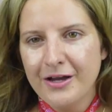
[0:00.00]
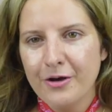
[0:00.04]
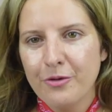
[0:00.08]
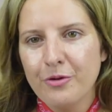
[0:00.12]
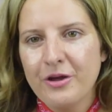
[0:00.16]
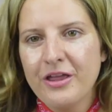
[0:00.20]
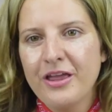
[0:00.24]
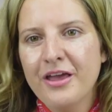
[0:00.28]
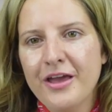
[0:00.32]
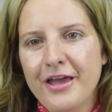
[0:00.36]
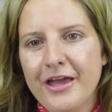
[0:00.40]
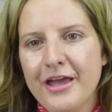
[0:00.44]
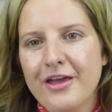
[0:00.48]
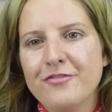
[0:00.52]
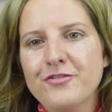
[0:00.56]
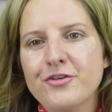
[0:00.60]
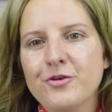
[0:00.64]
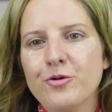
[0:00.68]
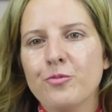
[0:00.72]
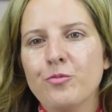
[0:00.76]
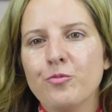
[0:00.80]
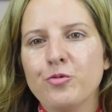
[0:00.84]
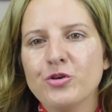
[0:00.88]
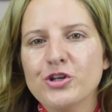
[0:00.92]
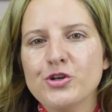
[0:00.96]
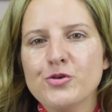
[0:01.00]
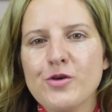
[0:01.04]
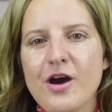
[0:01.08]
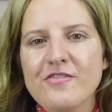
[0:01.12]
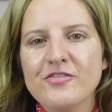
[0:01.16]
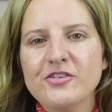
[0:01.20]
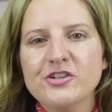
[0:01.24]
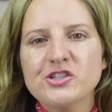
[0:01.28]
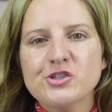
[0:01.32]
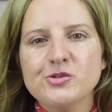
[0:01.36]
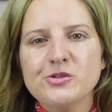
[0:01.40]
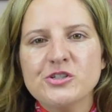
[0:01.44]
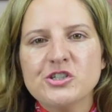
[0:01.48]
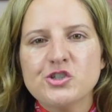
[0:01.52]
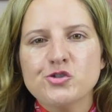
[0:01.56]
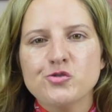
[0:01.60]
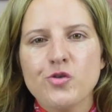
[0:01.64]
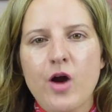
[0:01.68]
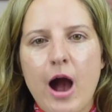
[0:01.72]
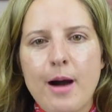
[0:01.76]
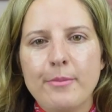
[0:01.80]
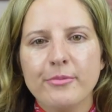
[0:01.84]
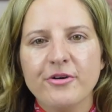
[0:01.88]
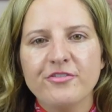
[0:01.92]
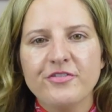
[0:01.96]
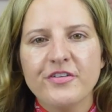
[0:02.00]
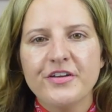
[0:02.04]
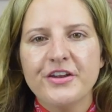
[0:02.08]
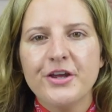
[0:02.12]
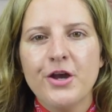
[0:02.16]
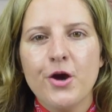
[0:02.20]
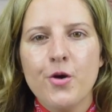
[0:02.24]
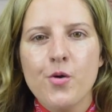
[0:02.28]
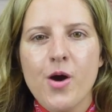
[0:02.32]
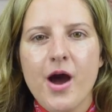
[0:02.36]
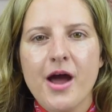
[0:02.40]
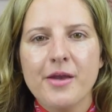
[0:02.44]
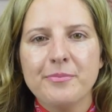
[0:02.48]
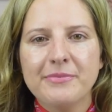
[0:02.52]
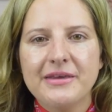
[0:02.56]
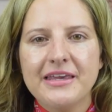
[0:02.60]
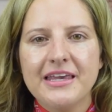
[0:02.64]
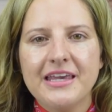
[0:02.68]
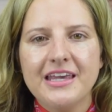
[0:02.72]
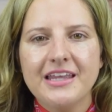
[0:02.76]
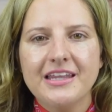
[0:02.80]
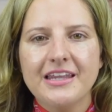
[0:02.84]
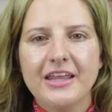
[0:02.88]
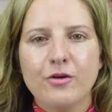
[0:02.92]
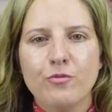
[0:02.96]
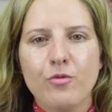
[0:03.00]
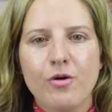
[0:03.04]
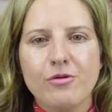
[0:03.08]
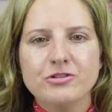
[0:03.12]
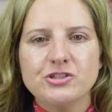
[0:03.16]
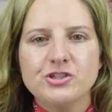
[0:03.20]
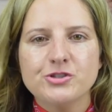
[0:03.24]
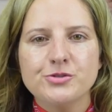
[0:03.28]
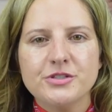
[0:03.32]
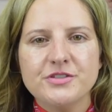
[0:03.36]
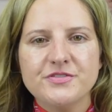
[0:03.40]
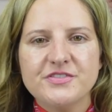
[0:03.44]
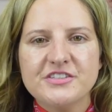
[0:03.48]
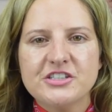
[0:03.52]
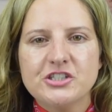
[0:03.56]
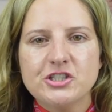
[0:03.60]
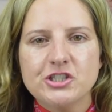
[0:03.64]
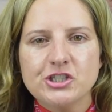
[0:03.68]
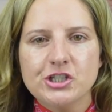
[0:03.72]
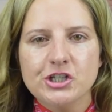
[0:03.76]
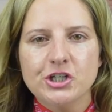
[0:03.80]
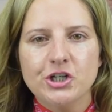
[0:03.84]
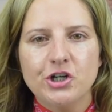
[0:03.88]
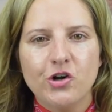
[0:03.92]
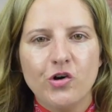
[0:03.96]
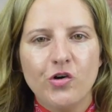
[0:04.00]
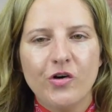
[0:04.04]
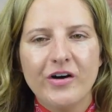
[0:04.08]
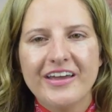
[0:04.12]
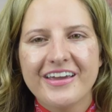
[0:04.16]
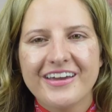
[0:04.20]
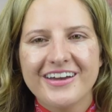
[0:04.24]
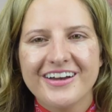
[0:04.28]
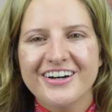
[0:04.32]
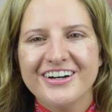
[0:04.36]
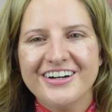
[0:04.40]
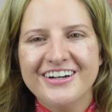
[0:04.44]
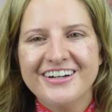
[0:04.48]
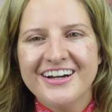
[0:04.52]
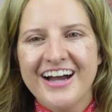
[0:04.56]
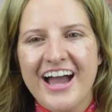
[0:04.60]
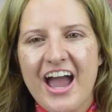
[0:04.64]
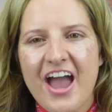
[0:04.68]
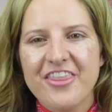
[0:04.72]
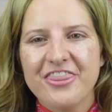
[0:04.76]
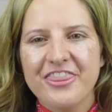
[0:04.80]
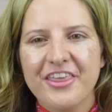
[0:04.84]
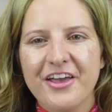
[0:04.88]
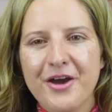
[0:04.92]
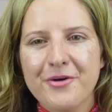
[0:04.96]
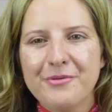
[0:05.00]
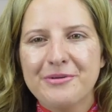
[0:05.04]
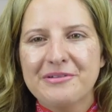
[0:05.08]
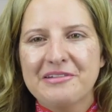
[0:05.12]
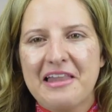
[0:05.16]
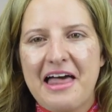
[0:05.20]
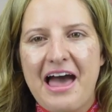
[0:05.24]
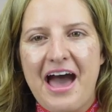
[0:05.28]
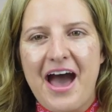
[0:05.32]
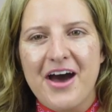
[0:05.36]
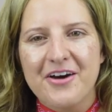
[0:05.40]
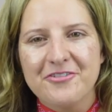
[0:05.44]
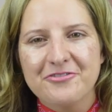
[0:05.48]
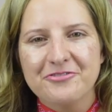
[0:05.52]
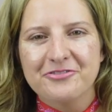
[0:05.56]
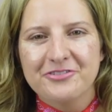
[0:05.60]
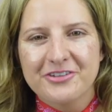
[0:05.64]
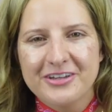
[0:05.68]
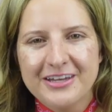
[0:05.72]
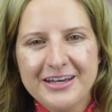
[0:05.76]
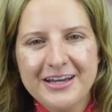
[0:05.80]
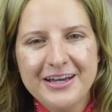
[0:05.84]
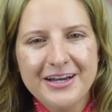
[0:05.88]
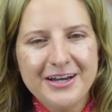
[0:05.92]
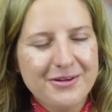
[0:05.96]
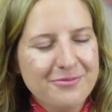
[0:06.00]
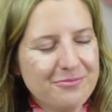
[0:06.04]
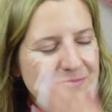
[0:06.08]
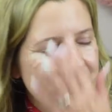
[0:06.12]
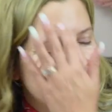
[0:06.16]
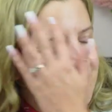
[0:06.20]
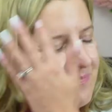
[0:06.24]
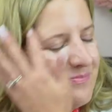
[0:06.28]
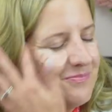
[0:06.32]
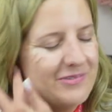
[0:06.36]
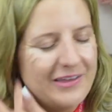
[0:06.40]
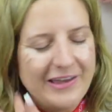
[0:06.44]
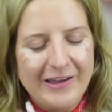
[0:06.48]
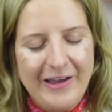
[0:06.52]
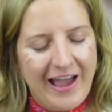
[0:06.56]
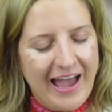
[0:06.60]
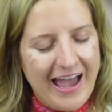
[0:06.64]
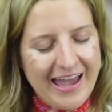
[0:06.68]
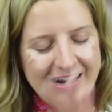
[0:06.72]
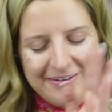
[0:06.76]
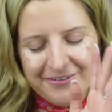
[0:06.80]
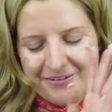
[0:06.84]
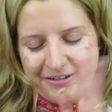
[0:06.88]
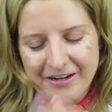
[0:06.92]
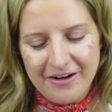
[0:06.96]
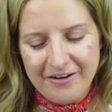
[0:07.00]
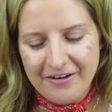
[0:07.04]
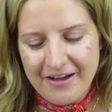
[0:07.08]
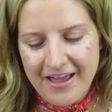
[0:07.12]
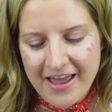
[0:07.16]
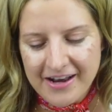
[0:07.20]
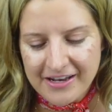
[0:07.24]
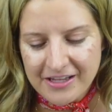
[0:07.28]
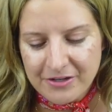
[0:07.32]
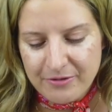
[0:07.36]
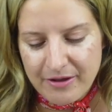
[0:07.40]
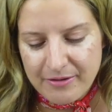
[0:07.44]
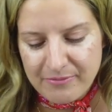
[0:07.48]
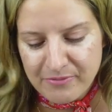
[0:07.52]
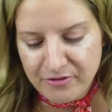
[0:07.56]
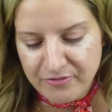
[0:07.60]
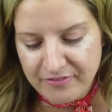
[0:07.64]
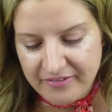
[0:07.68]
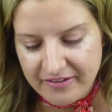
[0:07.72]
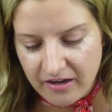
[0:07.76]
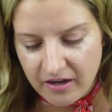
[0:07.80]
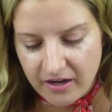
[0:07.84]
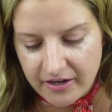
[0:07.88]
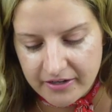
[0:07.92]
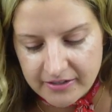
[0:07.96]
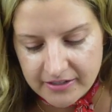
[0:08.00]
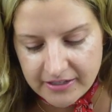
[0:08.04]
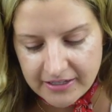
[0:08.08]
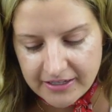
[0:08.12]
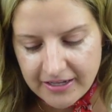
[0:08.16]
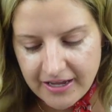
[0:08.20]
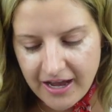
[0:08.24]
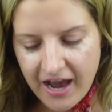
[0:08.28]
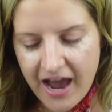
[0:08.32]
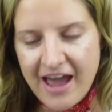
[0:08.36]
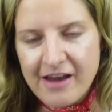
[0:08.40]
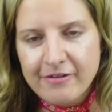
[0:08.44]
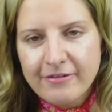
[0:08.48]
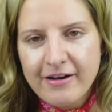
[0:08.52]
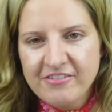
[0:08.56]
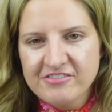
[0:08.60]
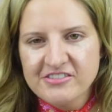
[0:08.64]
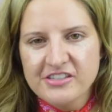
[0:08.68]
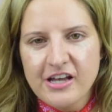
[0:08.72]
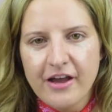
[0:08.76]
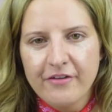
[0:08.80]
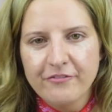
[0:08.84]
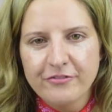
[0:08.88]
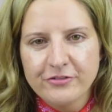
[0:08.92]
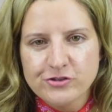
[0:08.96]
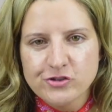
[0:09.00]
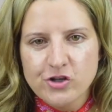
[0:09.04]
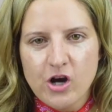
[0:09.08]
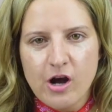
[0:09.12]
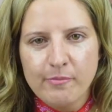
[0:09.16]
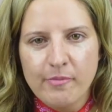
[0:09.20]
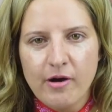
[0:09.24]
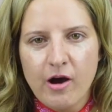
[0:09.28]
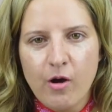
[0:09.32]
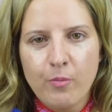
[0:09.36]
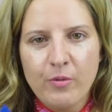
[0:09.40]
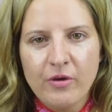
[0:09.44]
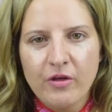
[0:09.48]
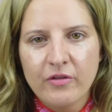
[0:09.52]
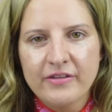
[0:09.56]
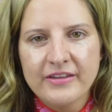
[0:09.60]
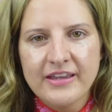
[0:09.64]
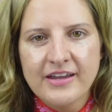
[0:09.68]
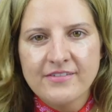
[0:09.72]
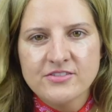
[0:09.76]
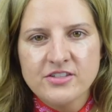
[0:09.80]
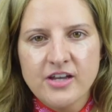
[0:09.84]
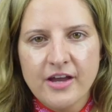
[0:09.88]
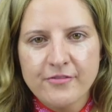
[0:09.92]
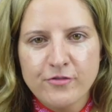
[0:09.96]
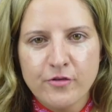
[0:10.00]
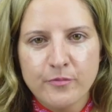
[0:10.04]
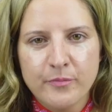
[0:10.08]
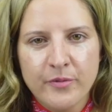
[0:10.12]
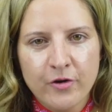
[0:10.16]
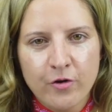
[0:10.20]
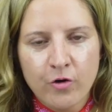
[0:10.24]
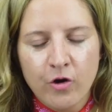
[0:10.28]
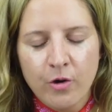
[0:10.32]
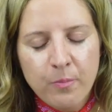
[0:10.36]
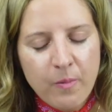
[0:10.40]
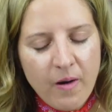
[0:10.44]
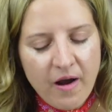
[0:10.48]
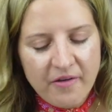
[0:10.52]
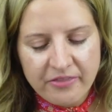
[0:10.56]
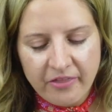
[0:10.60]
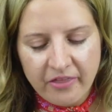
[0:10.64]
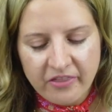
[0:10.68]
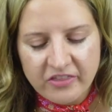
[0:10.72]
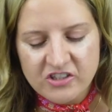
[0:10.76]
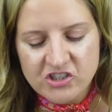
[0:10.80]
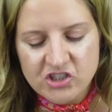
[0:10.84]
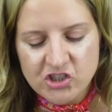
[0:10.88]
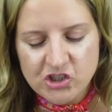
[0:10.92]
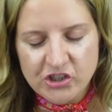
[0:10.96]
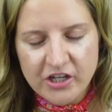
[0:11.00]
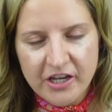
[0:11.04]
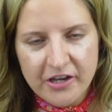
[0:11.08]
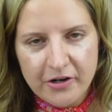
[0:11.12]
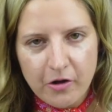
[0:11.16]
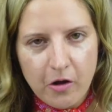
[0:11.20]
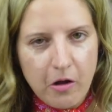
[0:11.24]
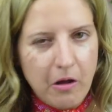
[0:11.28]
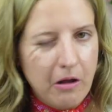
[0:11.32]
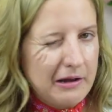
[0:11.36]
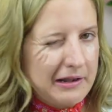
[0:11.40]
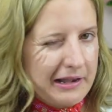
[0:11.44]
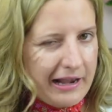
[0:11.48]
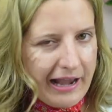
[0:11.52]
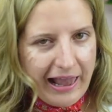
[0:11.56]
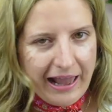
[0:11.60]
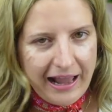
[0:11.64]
If you will you ever do a drama video on me? Like, what would you even do? Like, I think I would laugh. I don't know. Anyway, moving on. I don't have time for drama. We only have time for miracle broth on this channel.